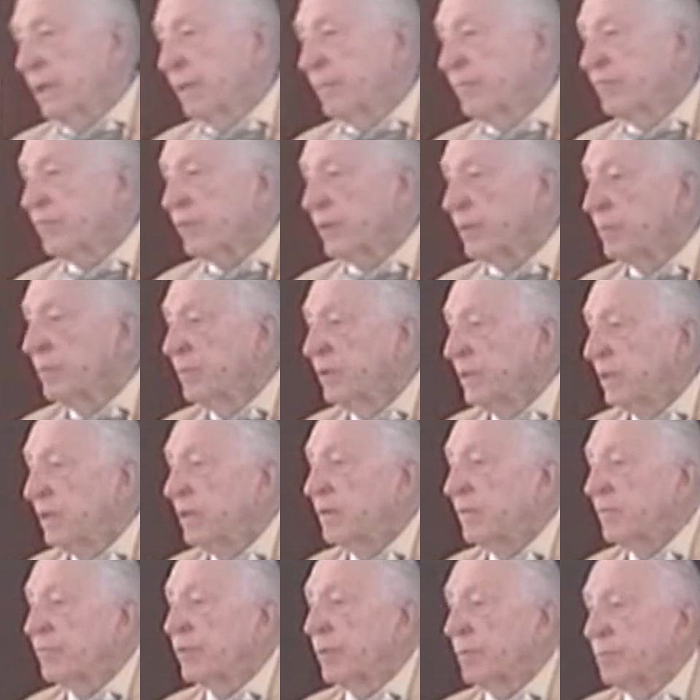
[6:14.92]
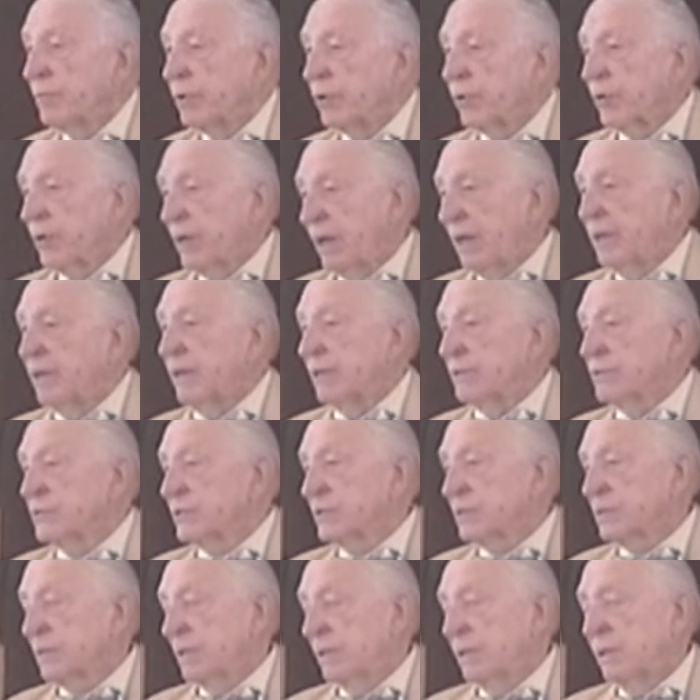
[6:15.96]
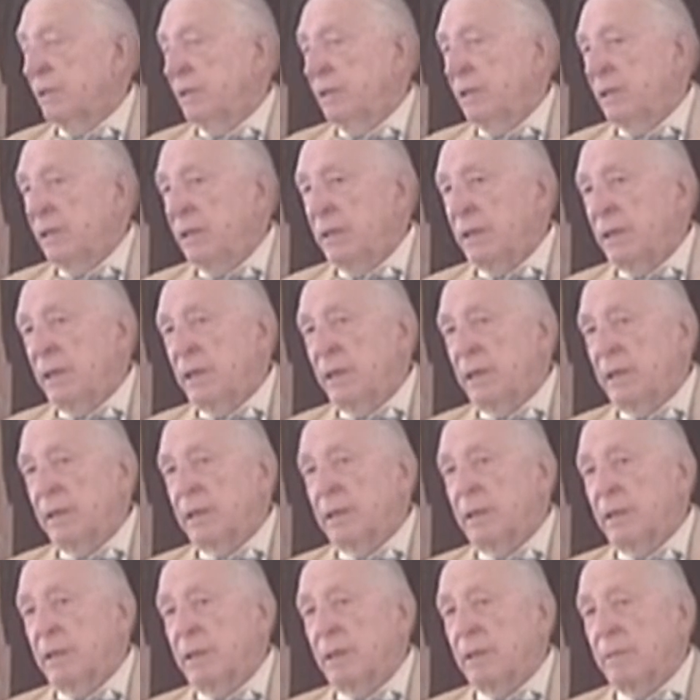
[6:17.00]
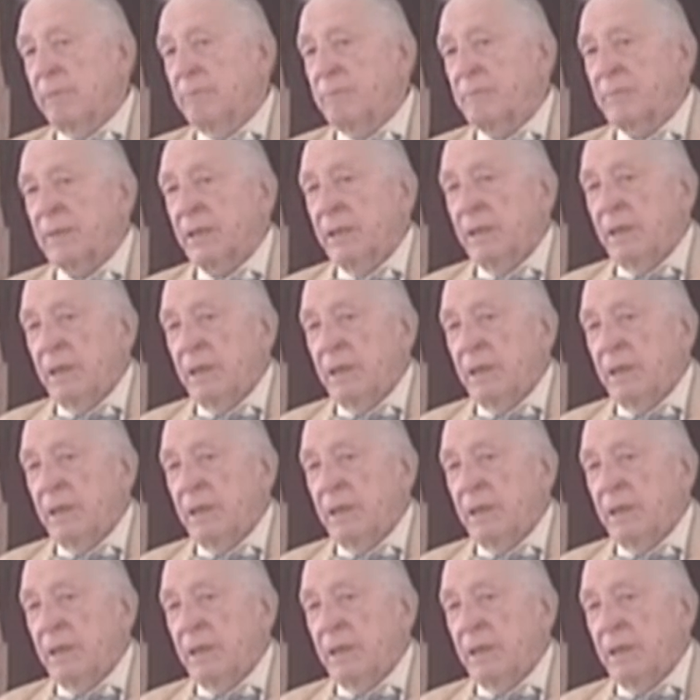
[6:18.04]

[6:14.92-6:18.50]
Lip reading: came from their house. And